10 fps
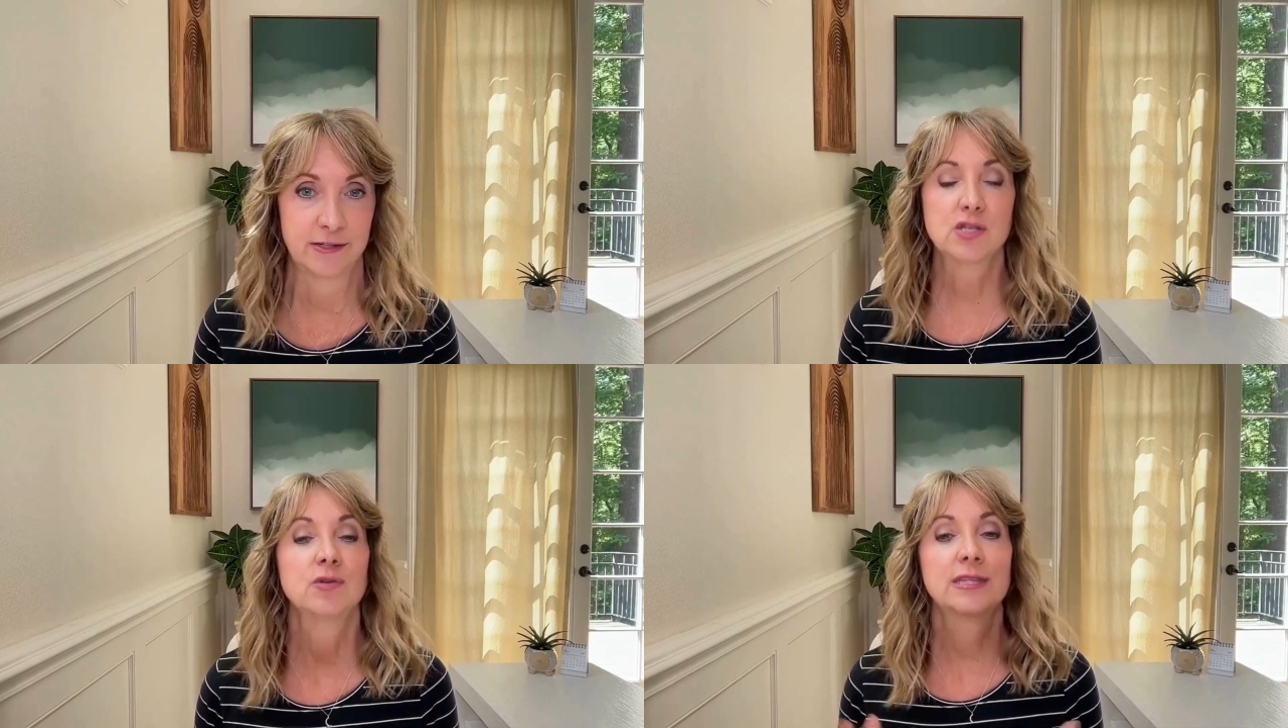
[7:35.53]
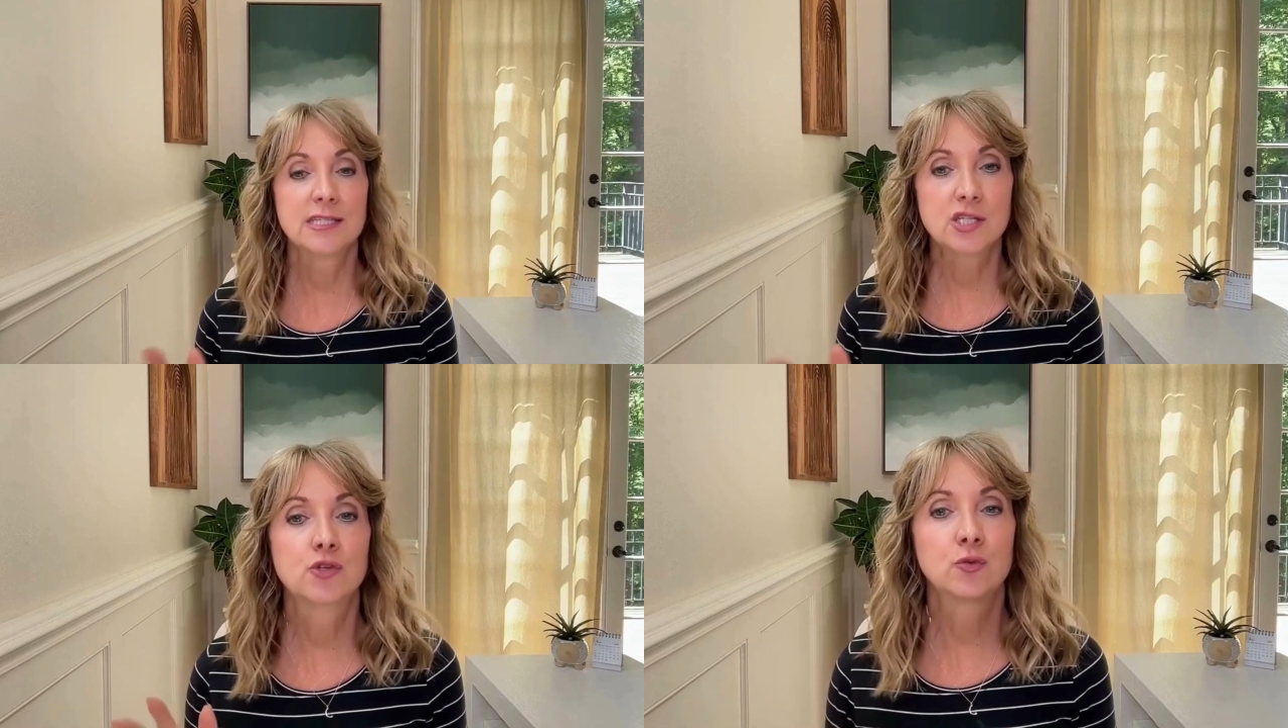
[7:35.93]
So
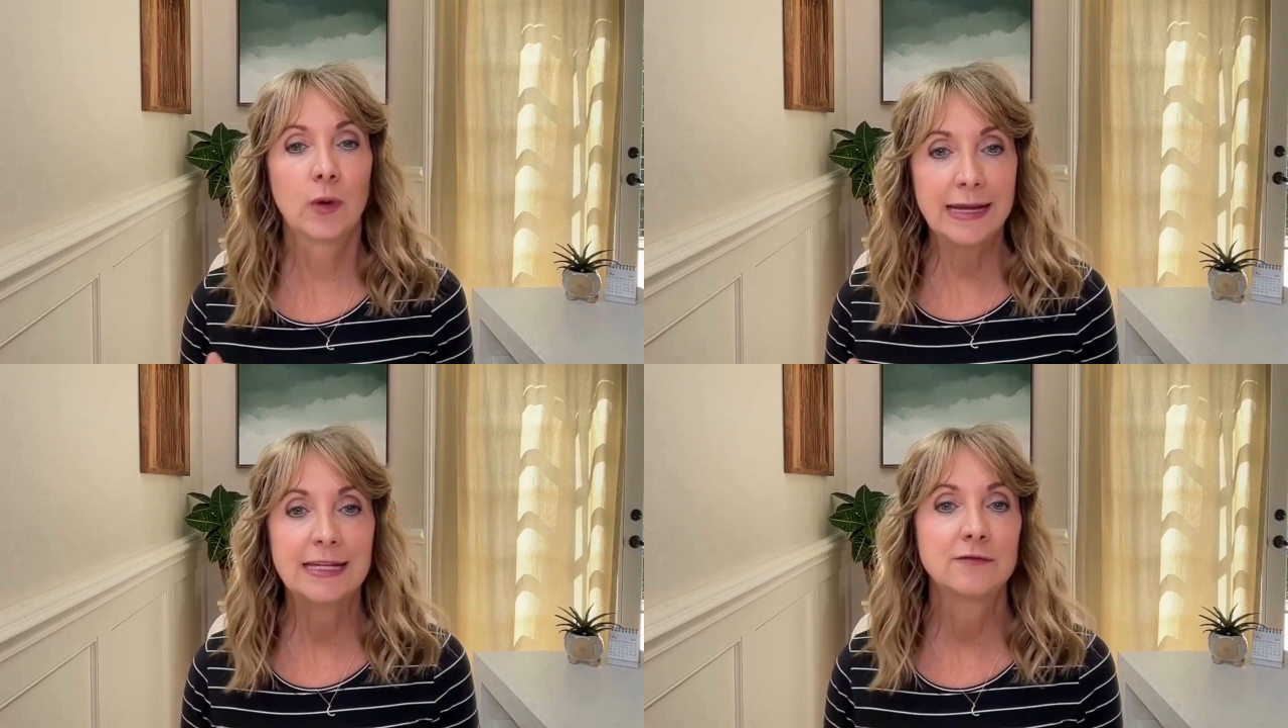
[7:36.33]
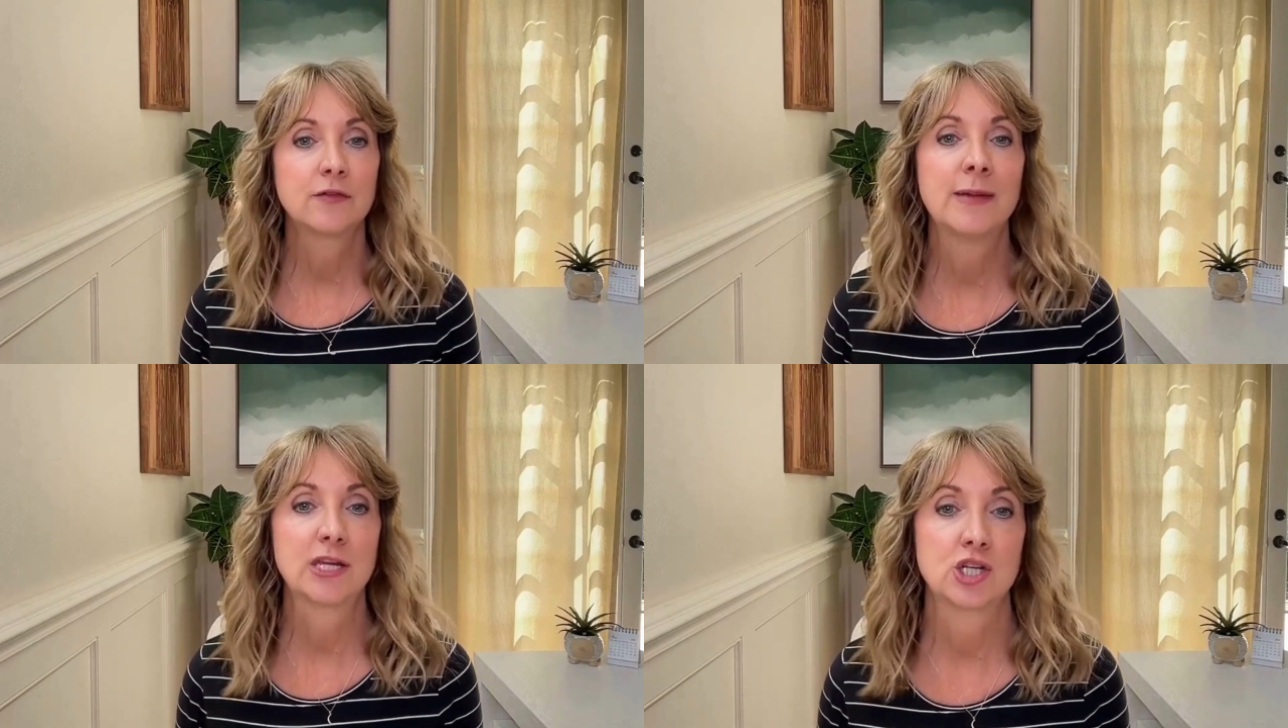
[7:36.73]
this is great
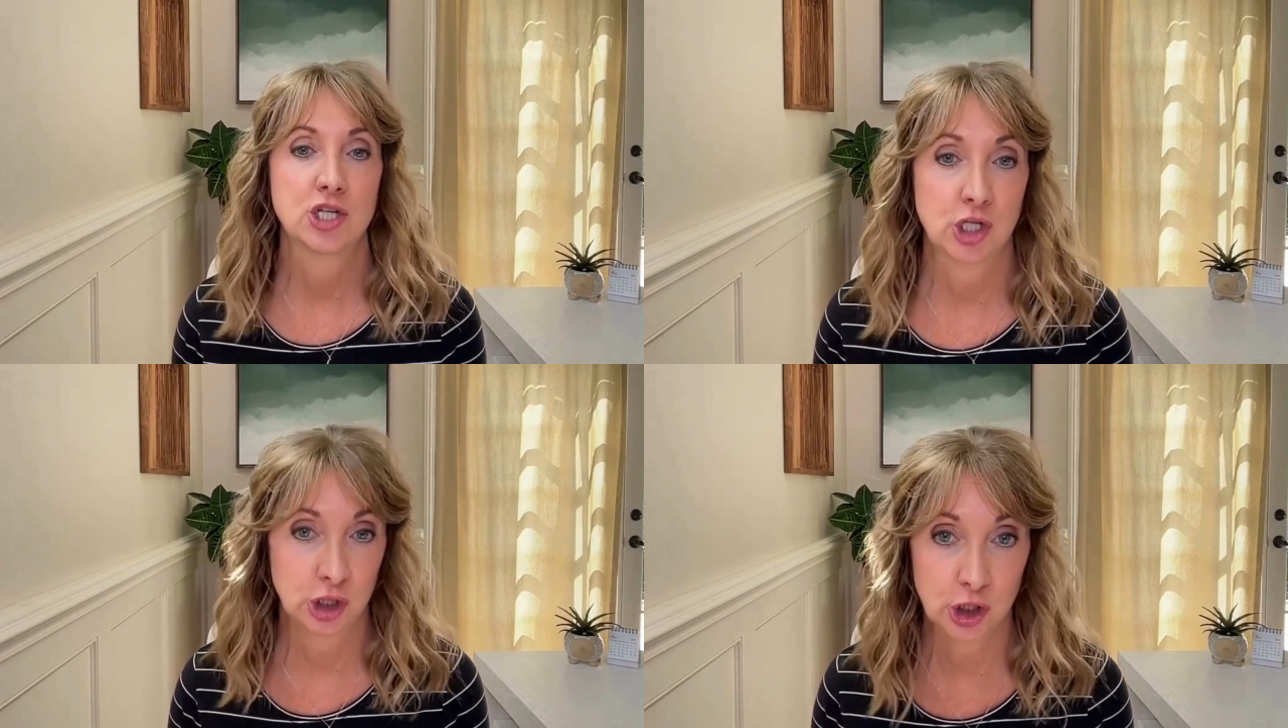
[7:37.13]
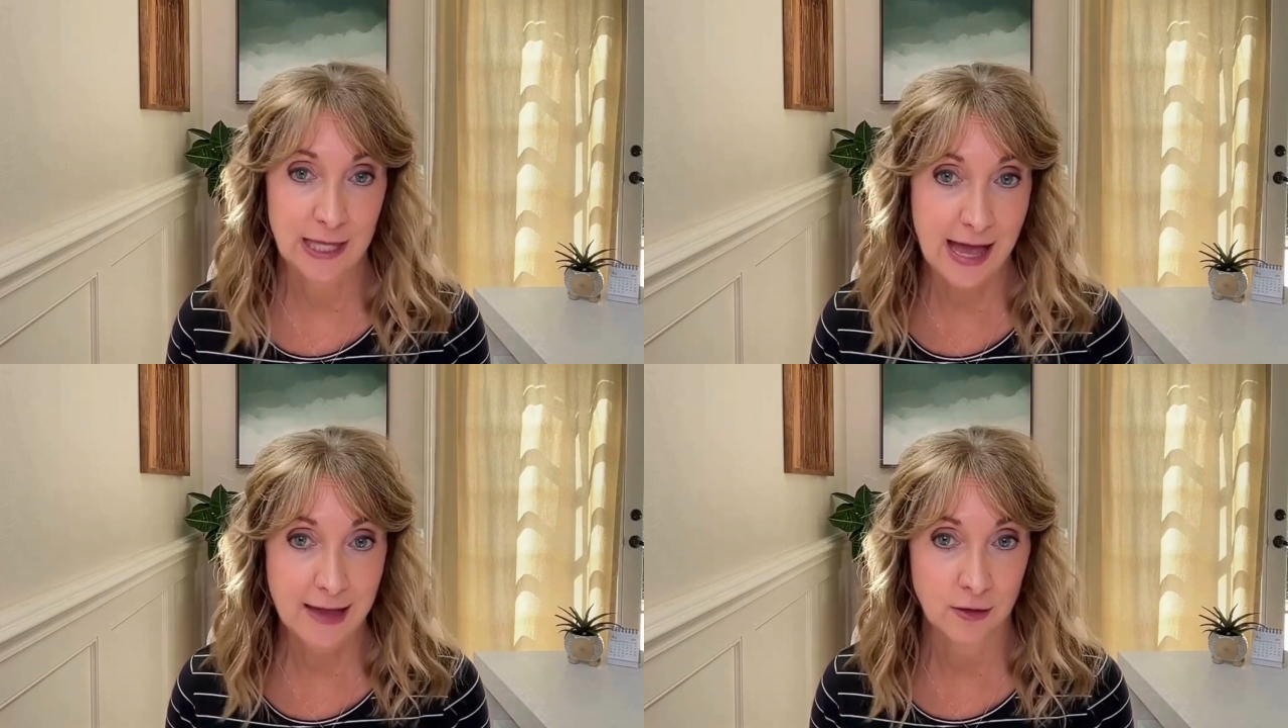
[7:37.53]
information to look
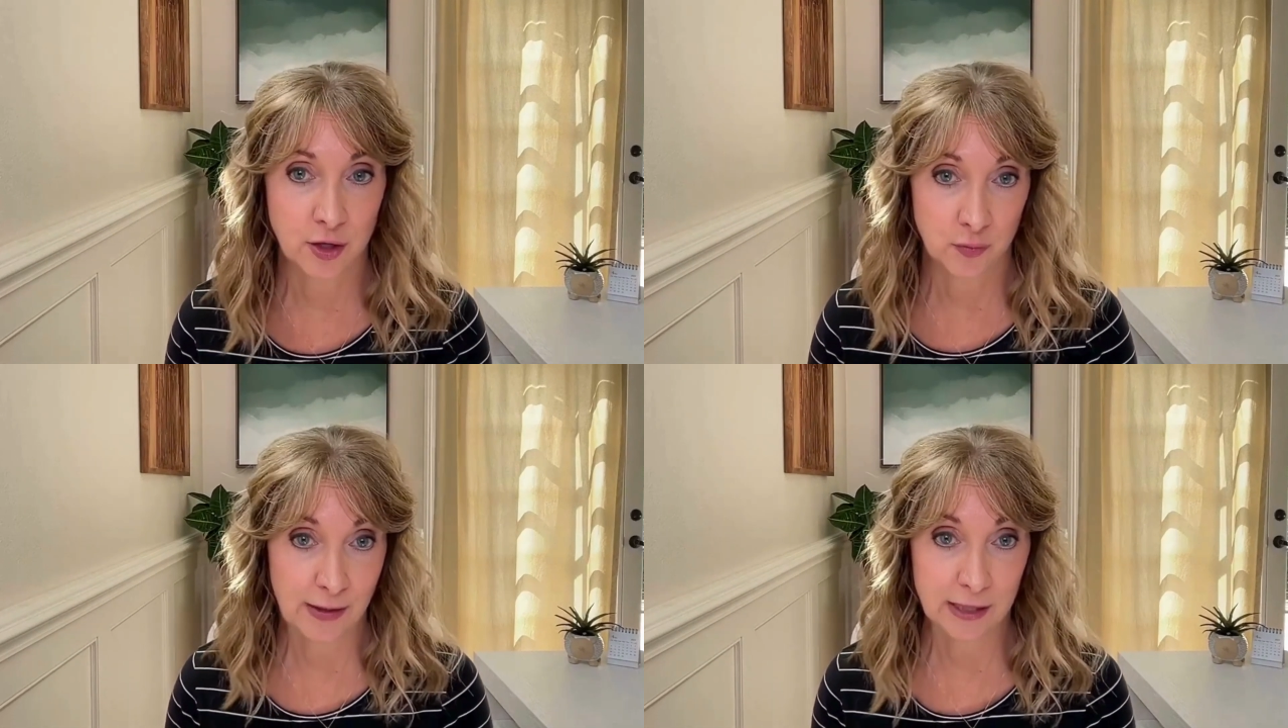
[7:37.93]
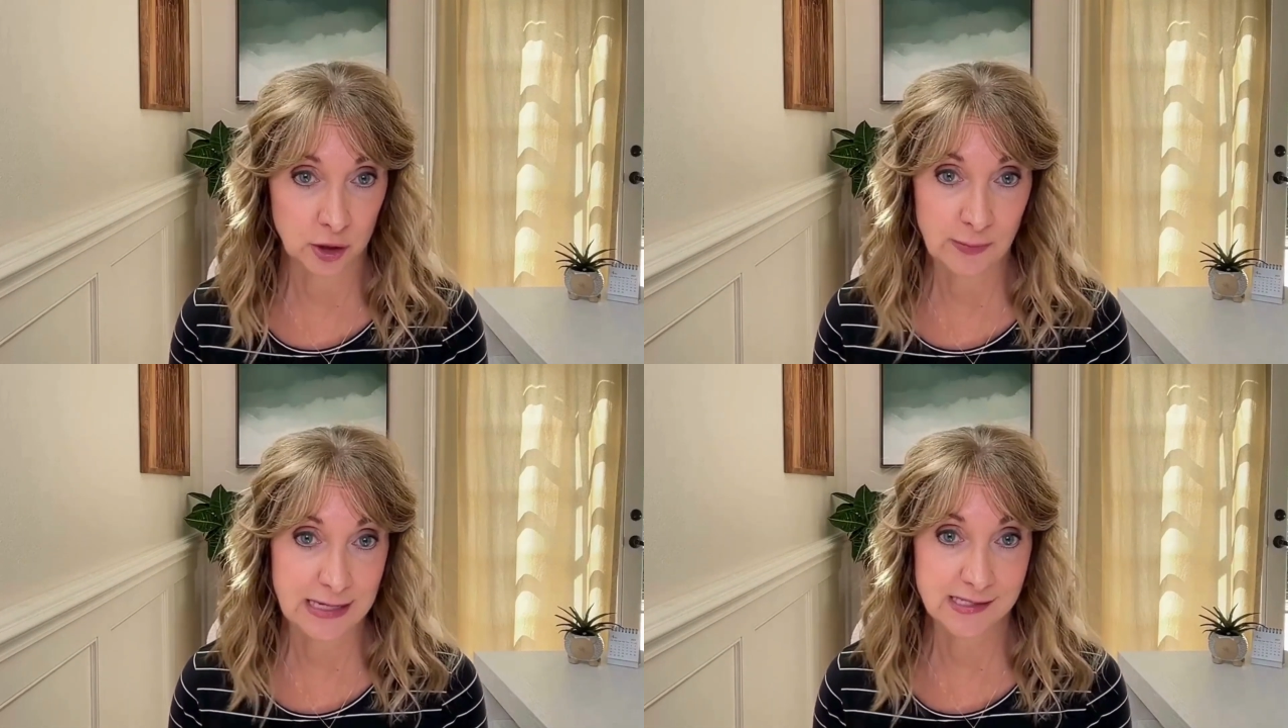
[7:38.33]
at on a
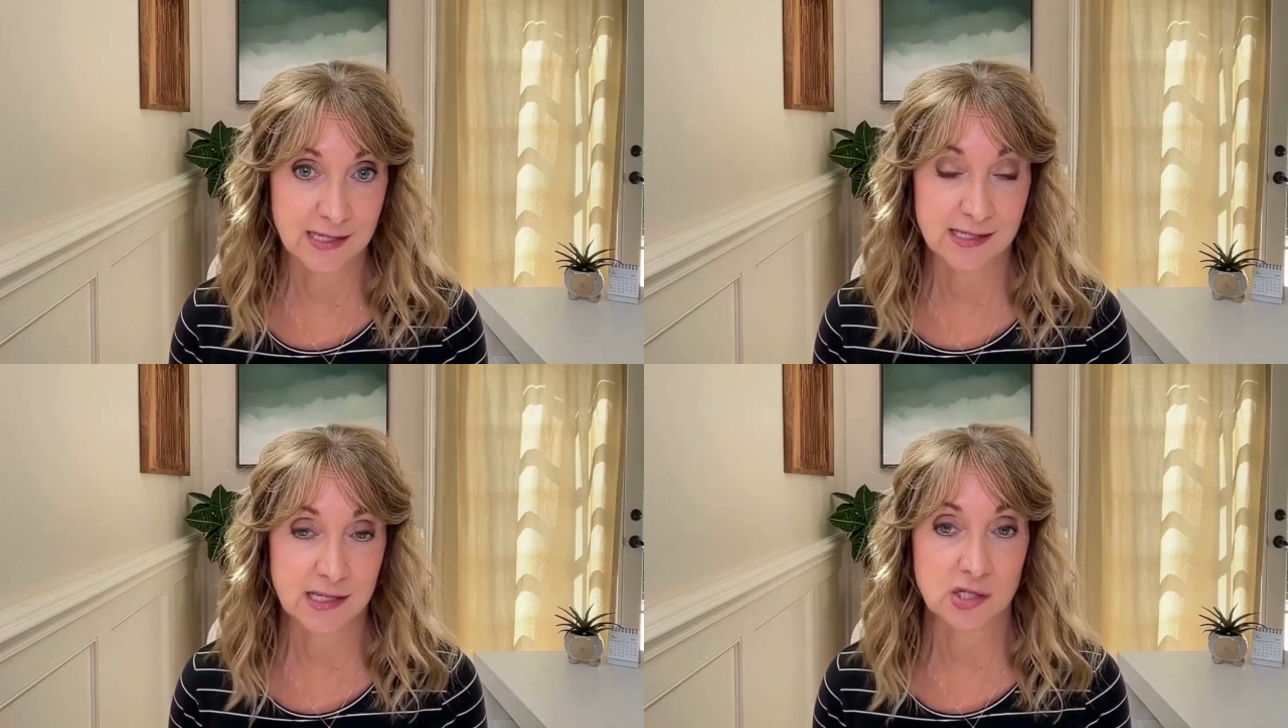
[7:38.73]
regular basis